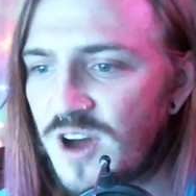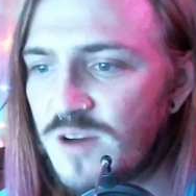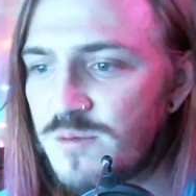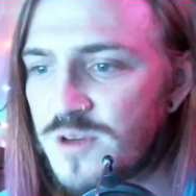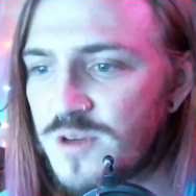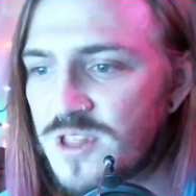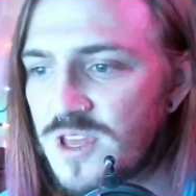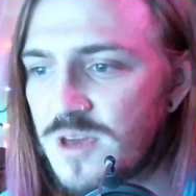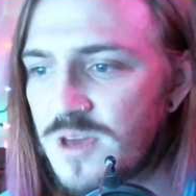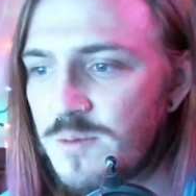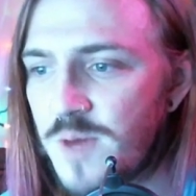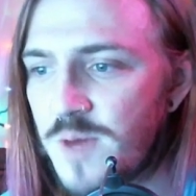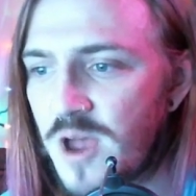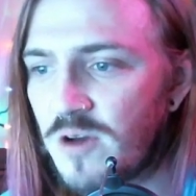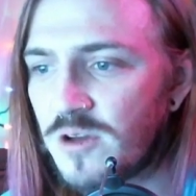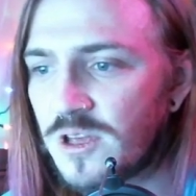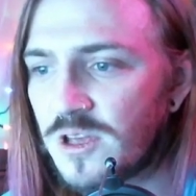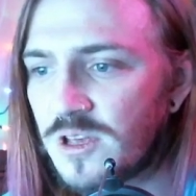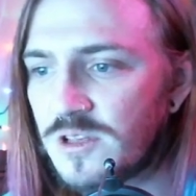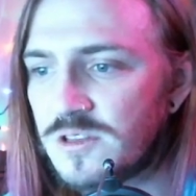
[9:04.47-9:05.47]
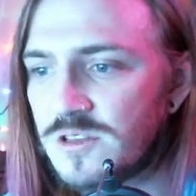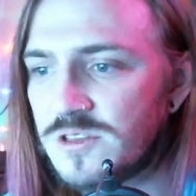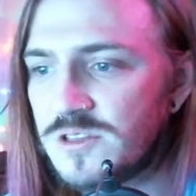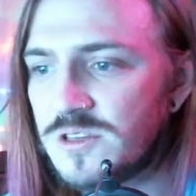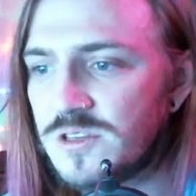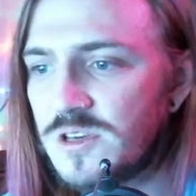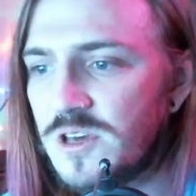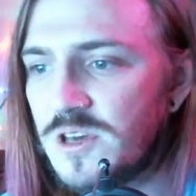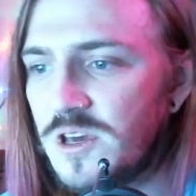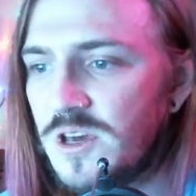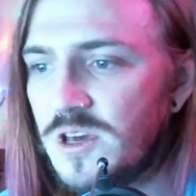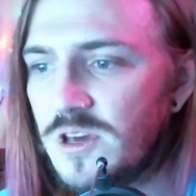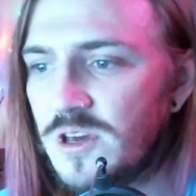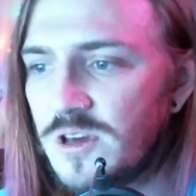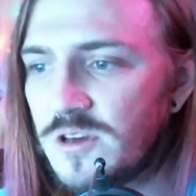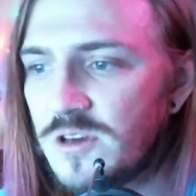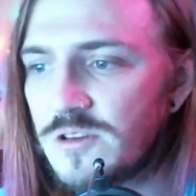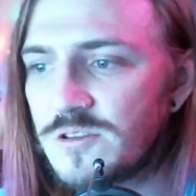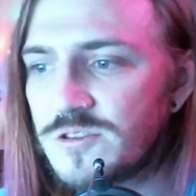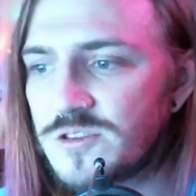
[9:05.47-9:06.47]
by the Americans.
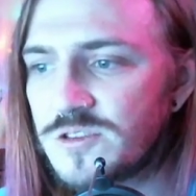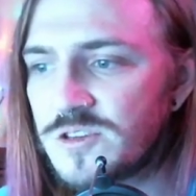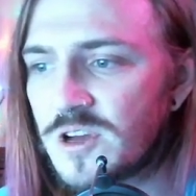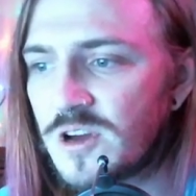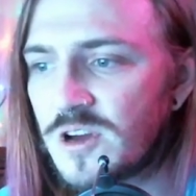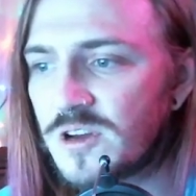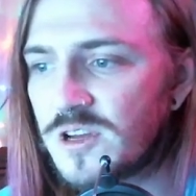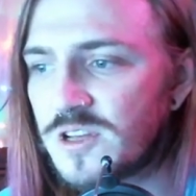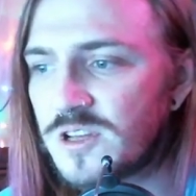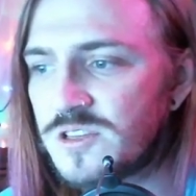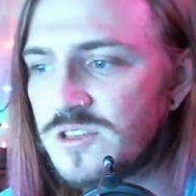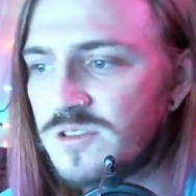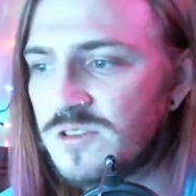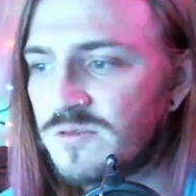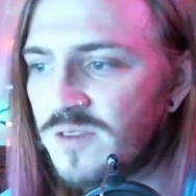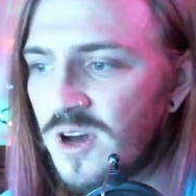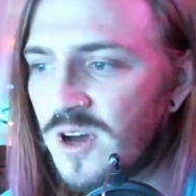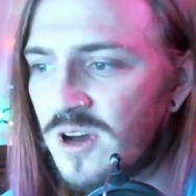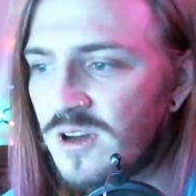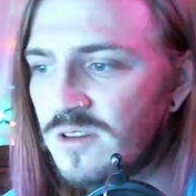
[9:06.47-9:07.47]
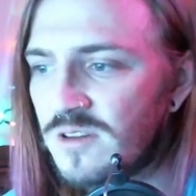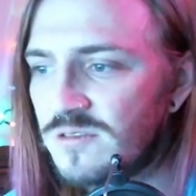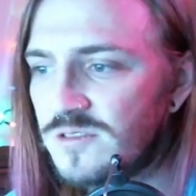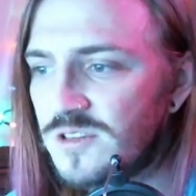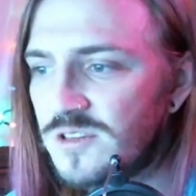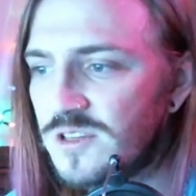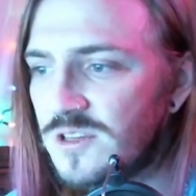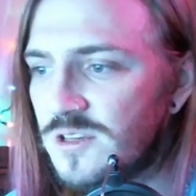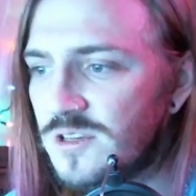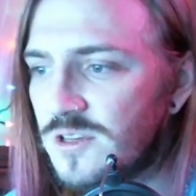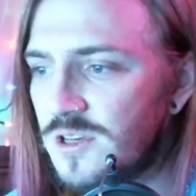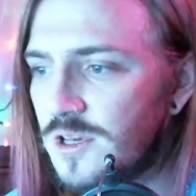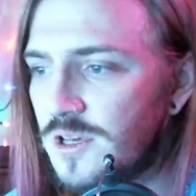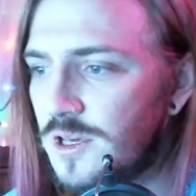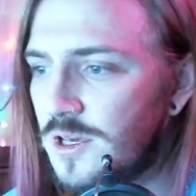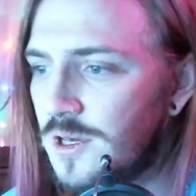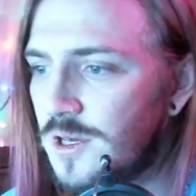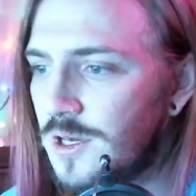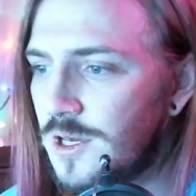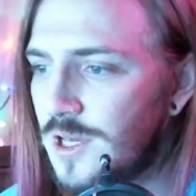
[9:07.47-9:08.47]
Herstock had survived.
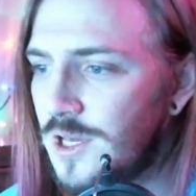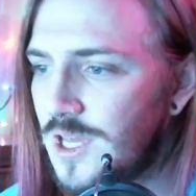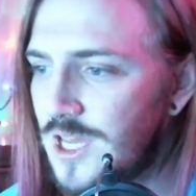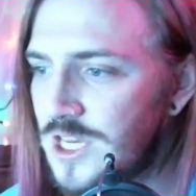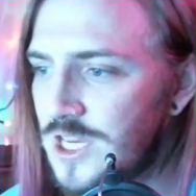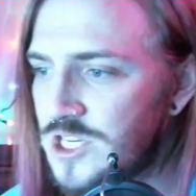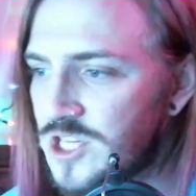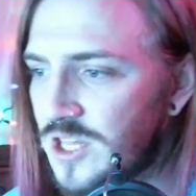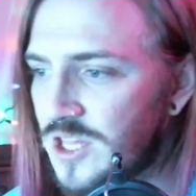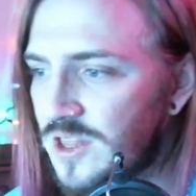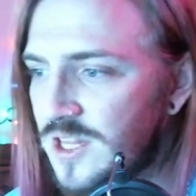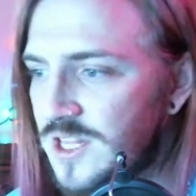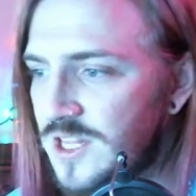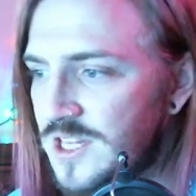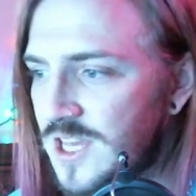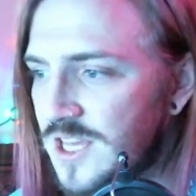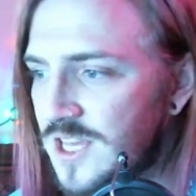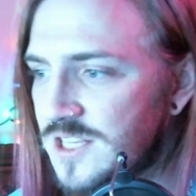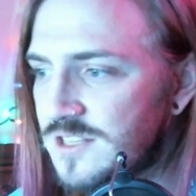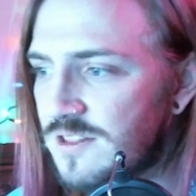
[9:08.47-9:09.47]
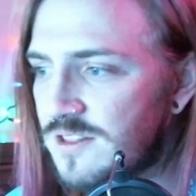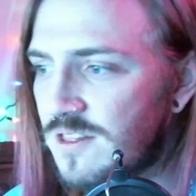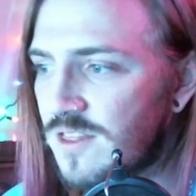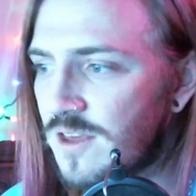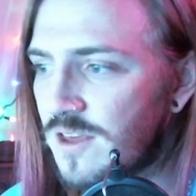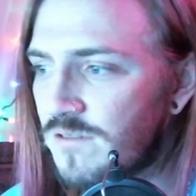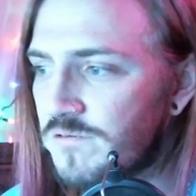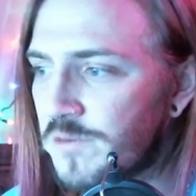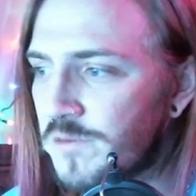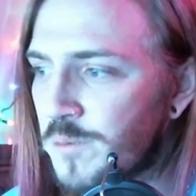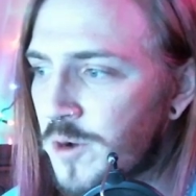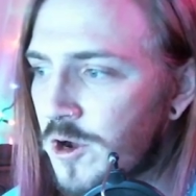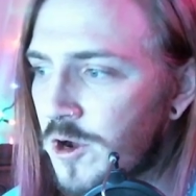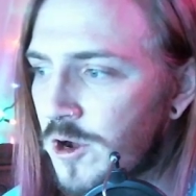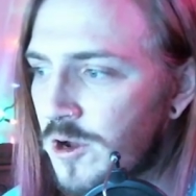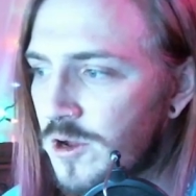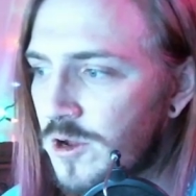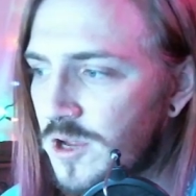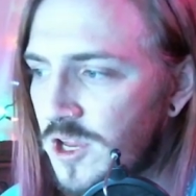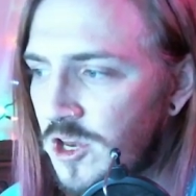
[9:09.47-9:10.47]
He gently takes the thing from
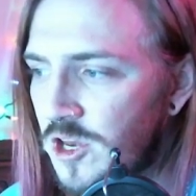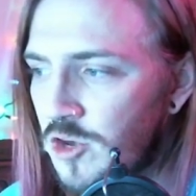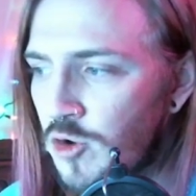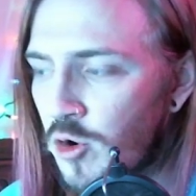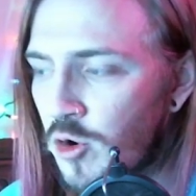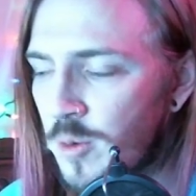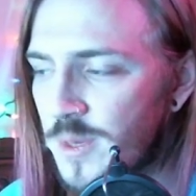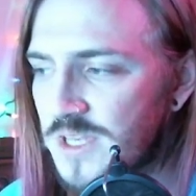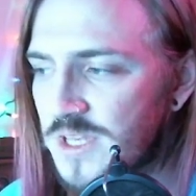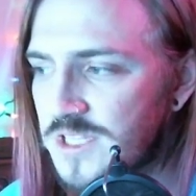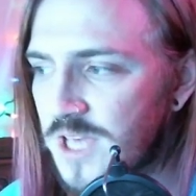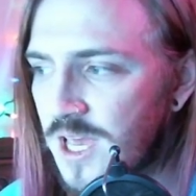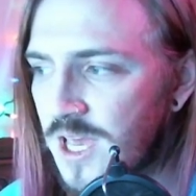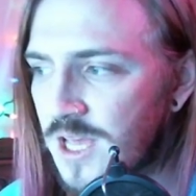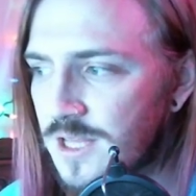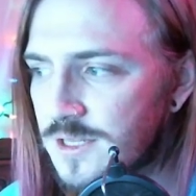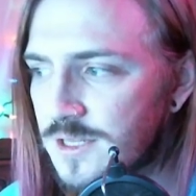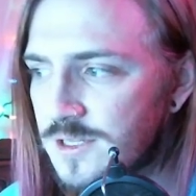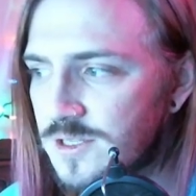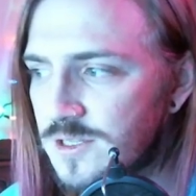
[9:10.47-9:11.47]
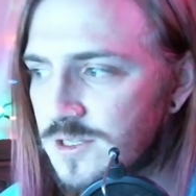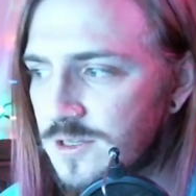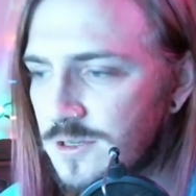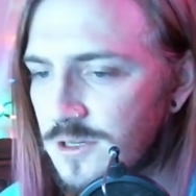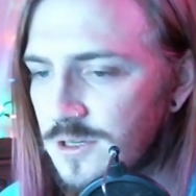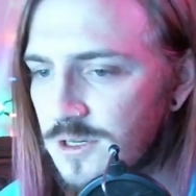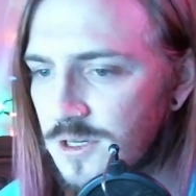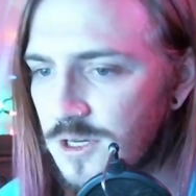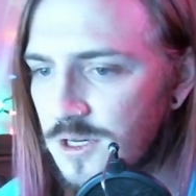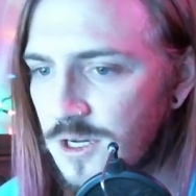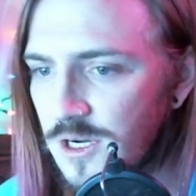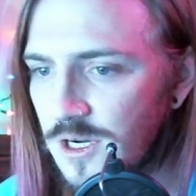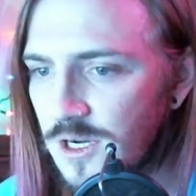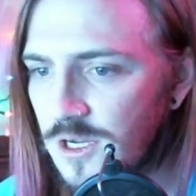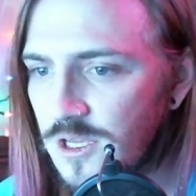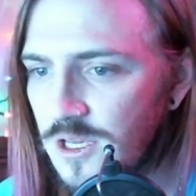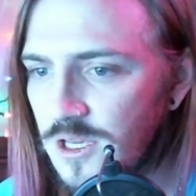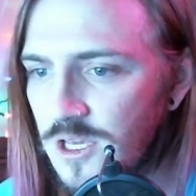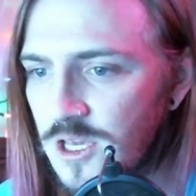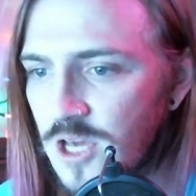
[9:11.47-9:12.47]
her enormous hands.
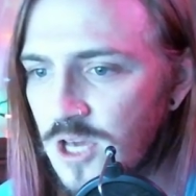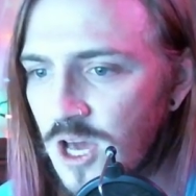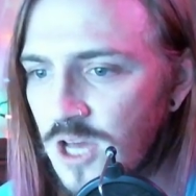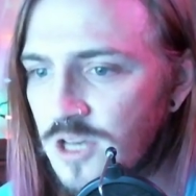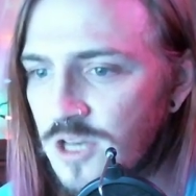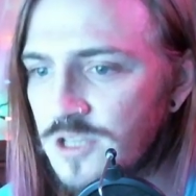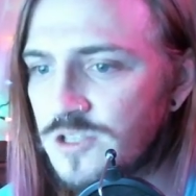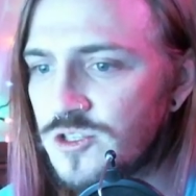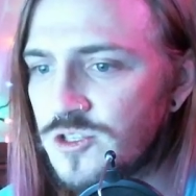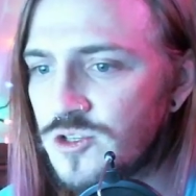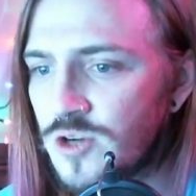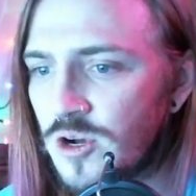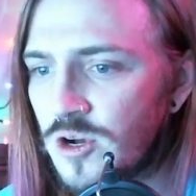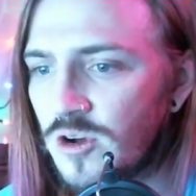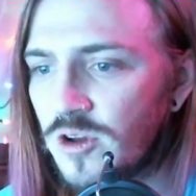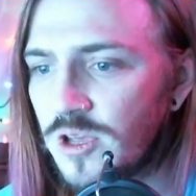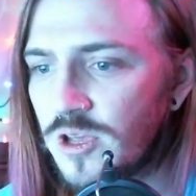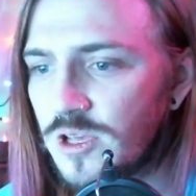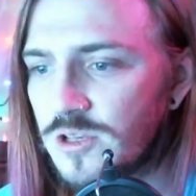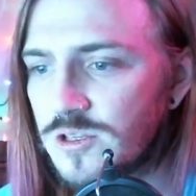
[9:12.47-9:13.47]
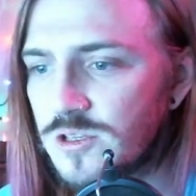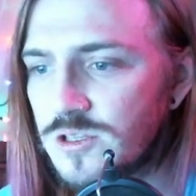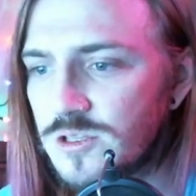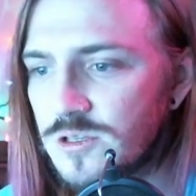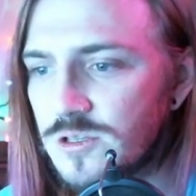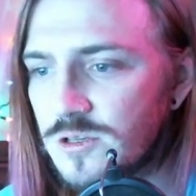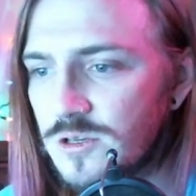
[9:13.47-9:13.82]
He had his drawings.